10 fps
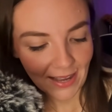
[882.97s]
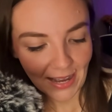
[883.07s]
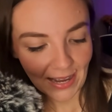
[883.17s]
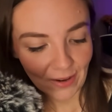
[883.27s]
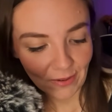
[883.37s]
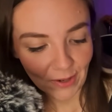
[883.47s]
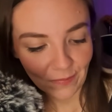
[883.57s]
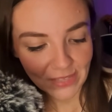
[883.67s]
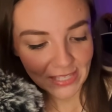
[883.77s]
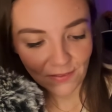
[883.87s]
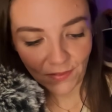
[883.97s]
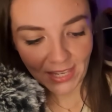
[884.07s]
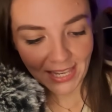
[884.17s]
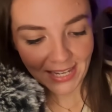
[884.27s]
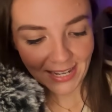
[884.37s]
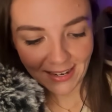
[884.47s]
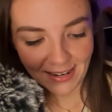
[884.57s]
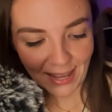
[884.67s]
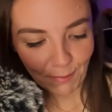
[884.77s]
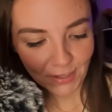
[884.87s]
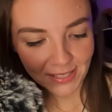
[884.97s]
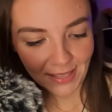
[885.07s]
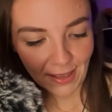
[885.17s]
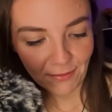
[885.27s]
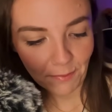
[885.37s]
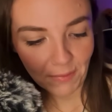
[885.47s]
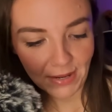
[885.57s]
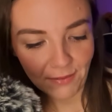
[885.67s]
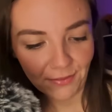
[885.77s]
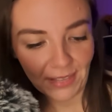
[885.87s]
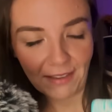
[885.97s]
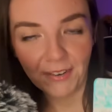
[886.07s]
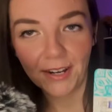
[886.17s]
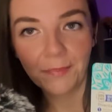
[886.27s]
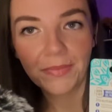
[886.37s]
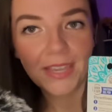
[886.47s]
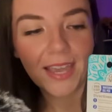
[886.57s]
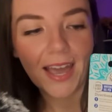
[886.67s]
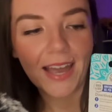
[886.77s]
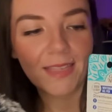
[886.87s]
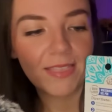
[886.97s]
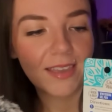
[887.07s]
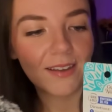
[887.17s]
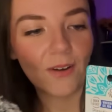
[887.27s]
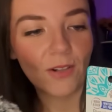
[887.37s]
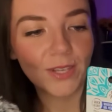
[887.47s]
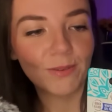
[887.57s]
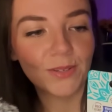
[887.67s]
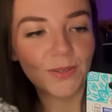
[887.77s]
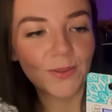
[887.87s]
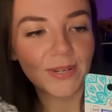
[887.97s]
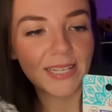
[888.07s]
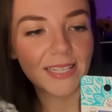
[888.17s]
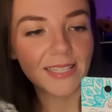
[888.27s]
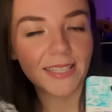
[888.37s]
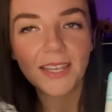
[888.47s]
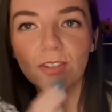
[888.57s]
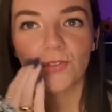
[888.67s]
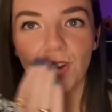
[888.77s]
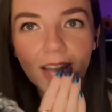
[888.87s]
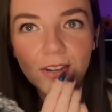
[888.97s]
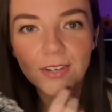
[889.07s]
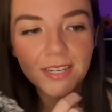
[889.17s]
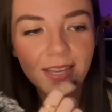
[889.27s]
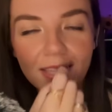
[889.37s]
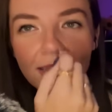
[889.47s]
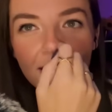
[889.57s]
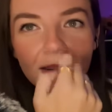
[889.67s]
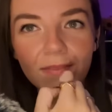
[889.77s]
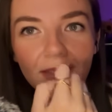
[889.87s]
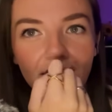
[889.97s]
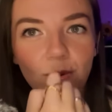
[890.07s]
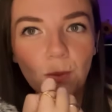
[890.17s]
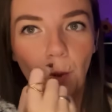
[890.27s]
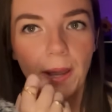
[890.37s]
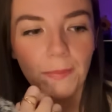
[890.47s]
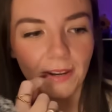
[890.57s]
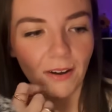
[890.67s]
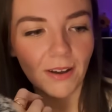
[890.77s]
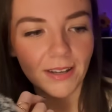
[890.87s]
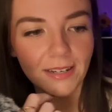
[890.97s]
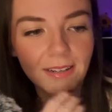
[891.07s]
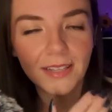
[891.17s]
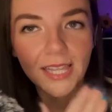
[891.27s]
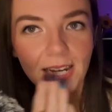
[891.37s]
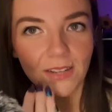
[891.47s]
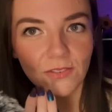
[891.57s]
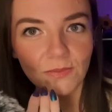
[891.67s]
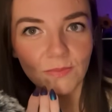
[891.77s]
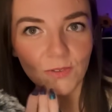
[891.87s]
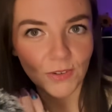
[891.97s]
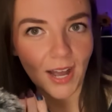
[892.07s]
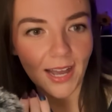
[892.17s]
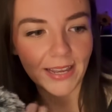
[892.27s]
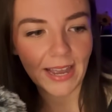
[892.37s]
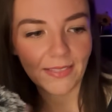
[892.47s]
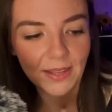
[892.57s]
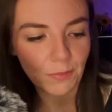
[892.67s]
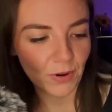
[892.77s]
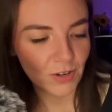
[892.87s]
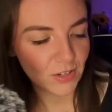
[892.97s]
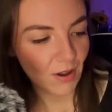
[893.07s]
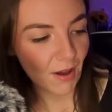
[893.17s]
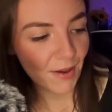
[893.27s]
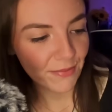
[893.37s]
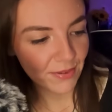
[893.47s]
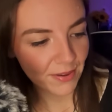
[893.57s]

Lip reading: I don't know. It says vegan and enamel safe mint flavor. I think all you do is like dry your teeth, kind of like wipe it on, let it dry, and then brush it off.